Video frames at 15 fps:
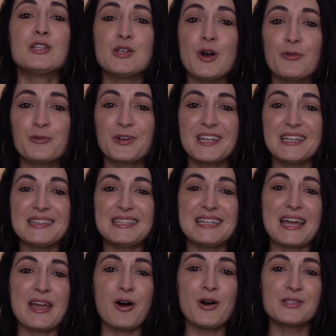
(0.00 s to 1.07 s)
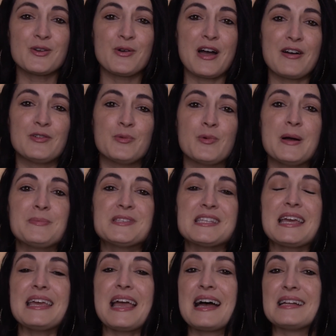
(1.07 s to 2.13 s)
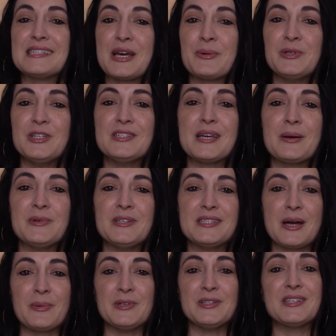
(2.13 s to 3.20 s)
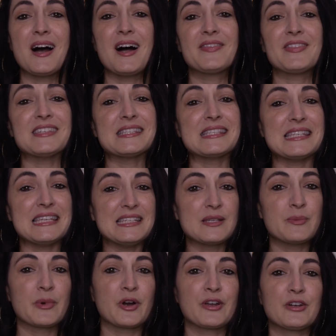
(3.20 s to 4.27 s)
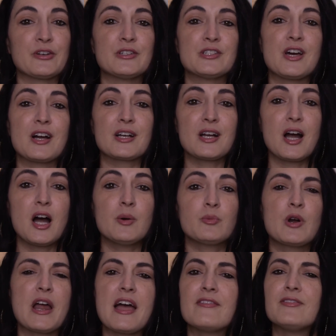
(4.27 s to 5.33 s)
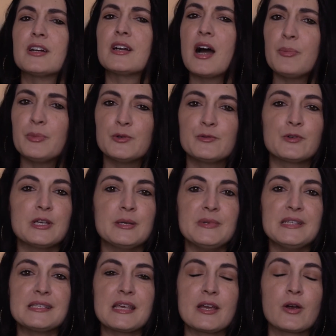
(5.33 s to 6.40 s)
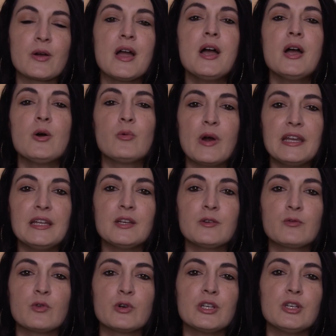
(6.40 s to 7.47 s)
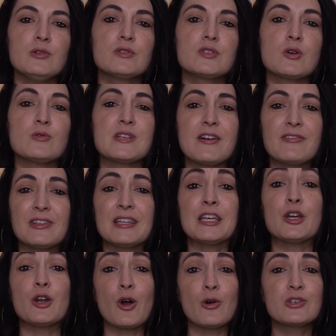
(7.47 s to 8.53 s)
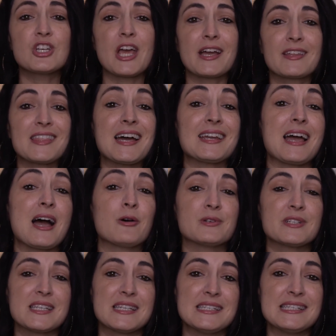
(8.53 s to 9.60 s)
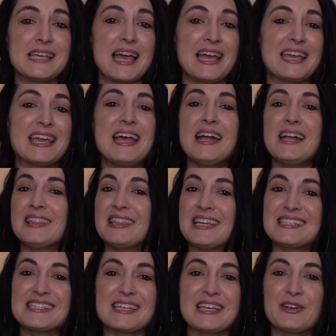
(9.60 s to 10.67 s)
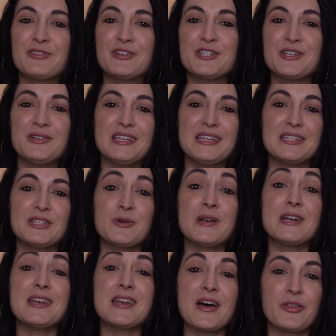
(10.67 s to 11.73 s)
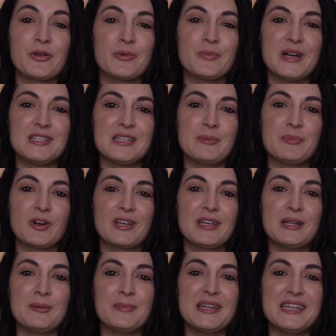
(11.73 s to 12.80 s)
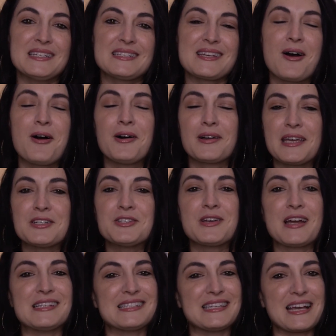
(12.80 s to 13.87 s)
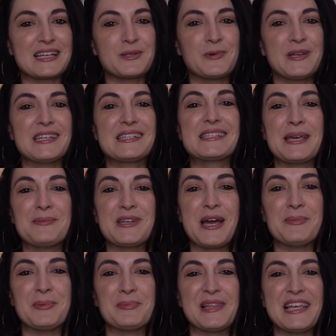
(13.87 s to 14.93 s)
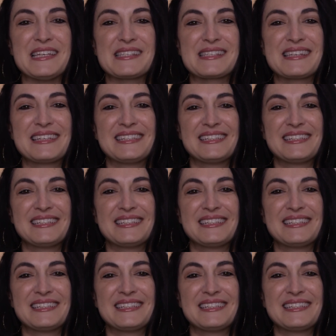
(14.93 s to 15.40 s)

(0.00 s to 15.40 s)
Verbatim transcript: Don't forget that I also have a website at www.theseasonedmarketer.com where I have a couple freebies there waiting for you, so definitely go check that out today. Thanks again for tuning in to another Monday Marketing Minute. I'll catch you guys next week, same time and place.